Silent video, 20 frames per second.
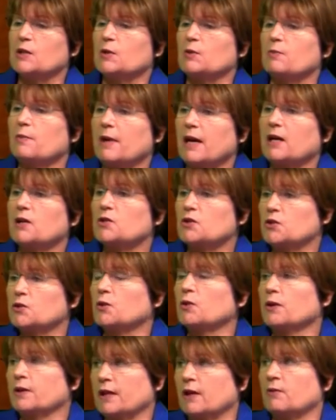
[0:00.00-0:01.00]
to make
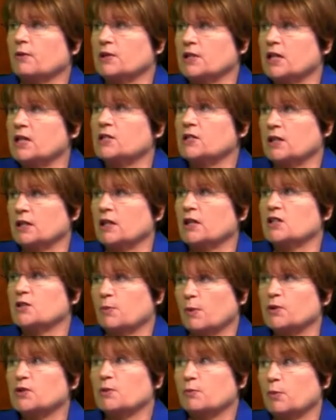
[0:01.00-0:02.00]
sure that we're teaching these
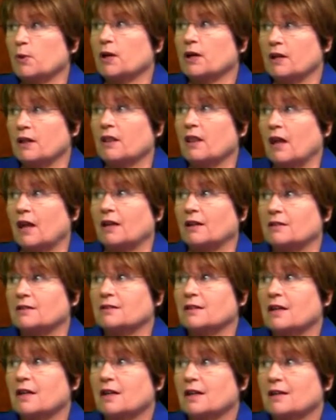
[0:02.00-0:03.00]
most important
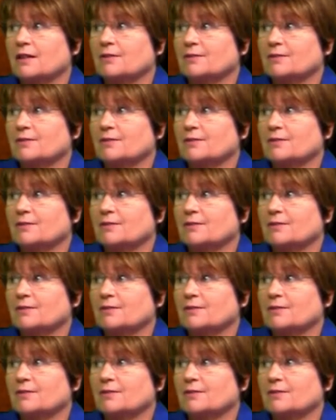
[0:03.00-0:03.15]
things. So